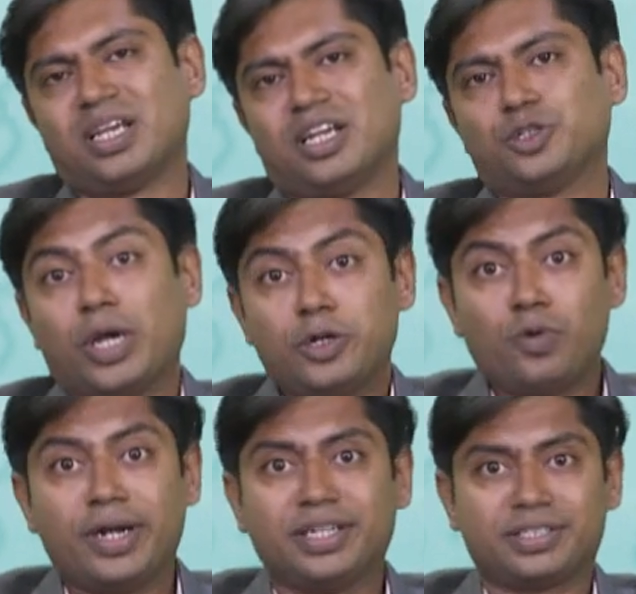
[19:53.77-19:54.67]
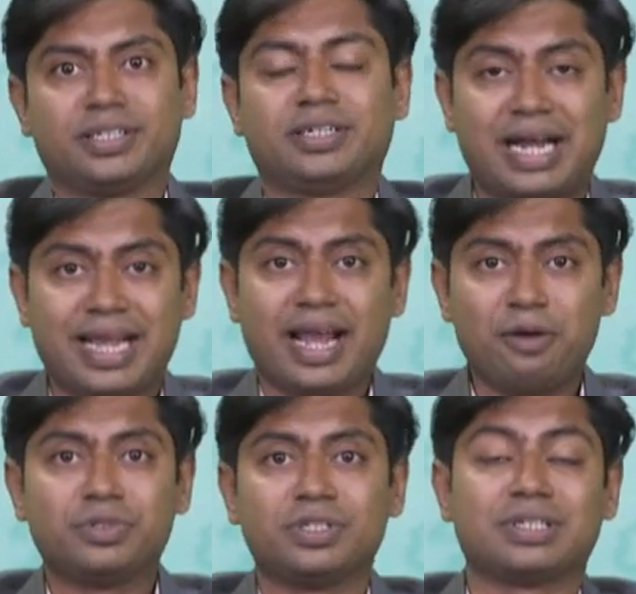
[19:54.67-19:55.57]
So I do understand. I
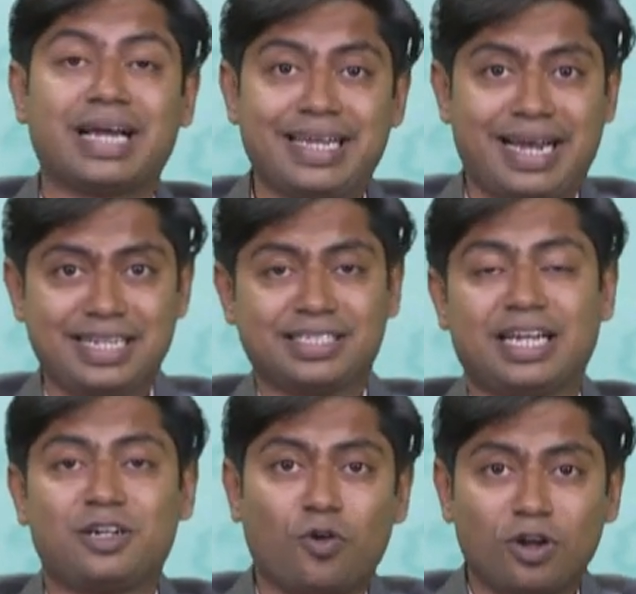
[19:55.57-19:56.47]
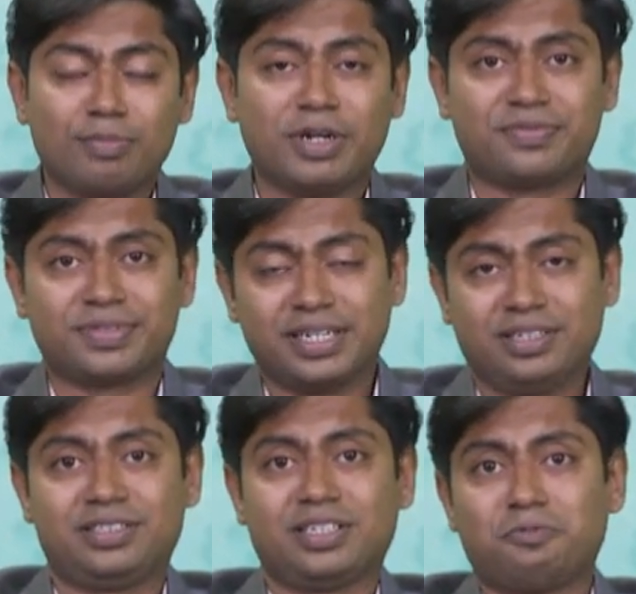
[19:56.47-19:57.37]
have this. I call my
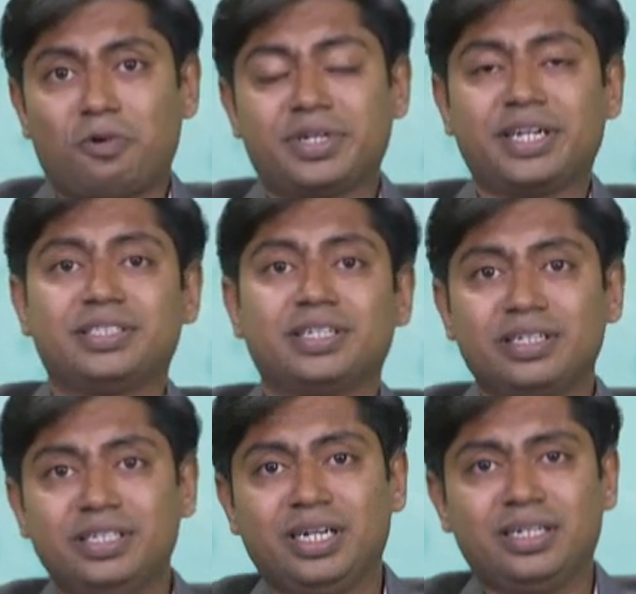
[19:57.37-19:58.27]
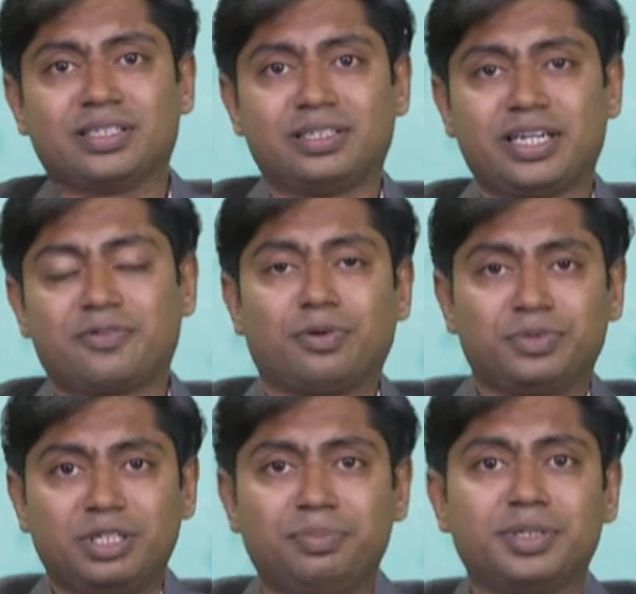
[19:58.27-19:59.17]
friends that what exactly are they? They are from
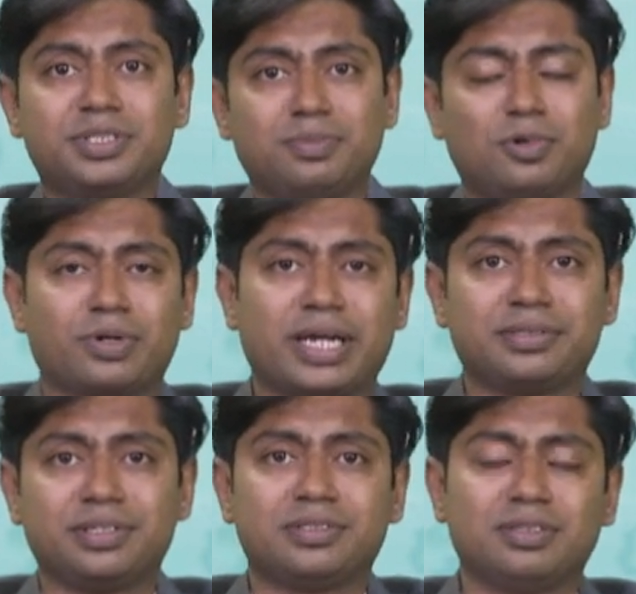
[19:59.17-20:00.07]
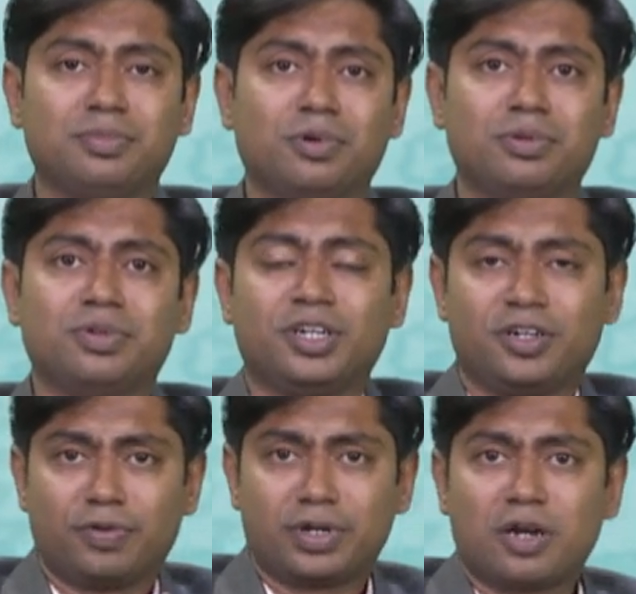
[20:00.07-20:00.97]
CBSE board, ICSE board,
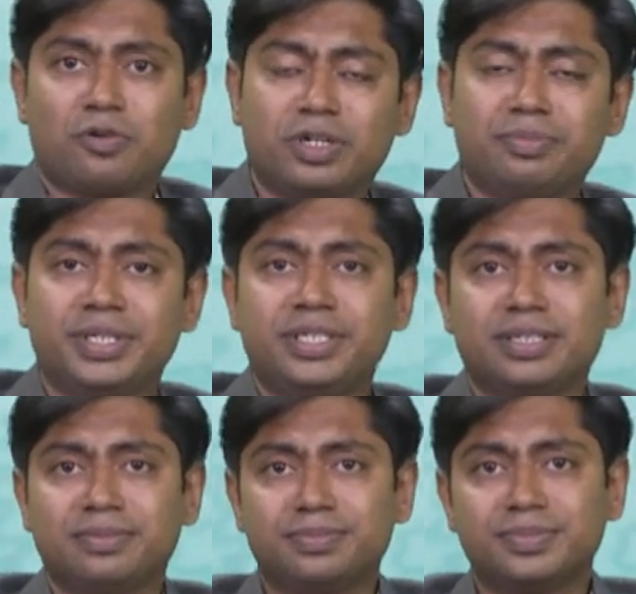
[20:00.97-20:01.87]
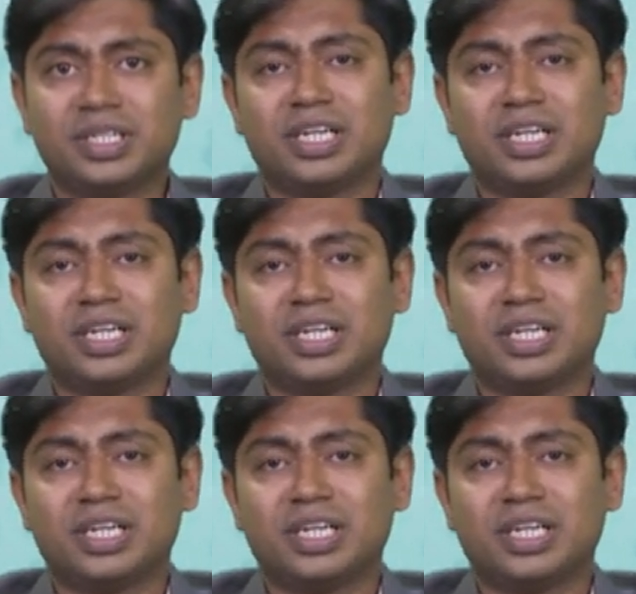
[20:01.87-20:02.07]
vernacular medium.